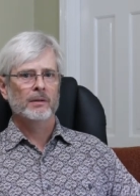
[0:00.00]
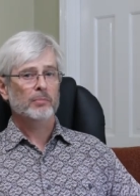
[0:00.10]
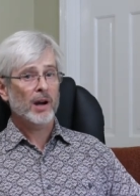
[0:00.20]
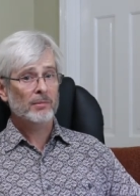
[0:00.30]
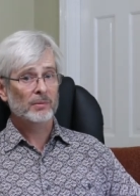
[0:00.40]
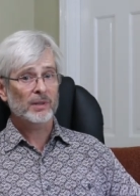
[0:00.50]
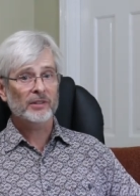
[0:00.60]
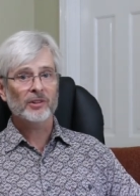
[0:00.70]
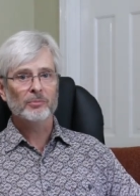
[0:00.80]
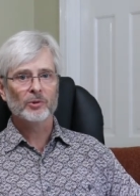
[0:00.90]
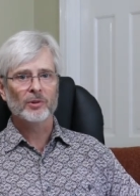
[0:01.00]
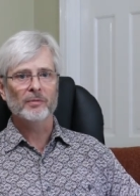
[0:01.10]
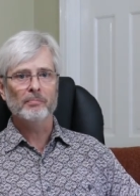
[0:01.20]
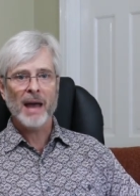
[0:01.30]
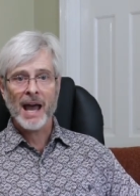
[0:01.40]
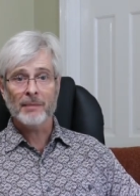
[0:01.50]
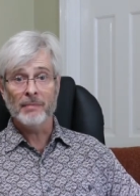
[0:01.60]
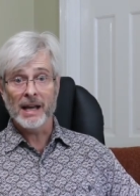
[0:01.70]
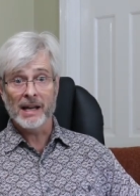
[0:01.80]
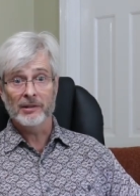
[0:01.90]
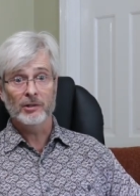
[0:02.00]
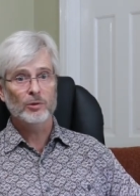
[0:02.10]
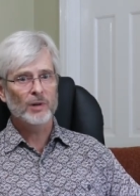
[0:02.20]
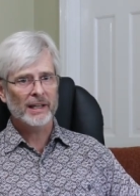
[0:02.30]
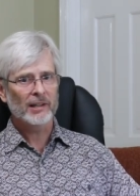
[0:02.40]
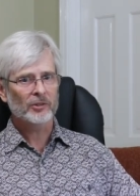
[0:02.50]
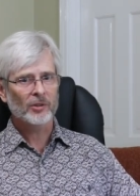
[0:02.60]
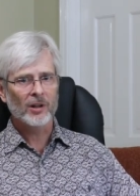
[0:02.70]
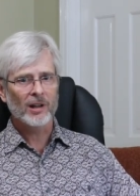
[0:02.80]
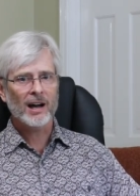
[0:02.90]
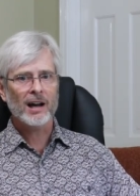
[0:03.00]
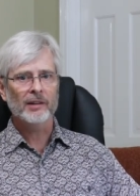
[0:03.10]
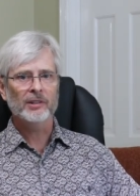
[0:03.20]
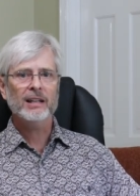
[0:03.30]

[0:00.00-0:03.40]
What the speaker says: probably some sort of madman who, against all odds,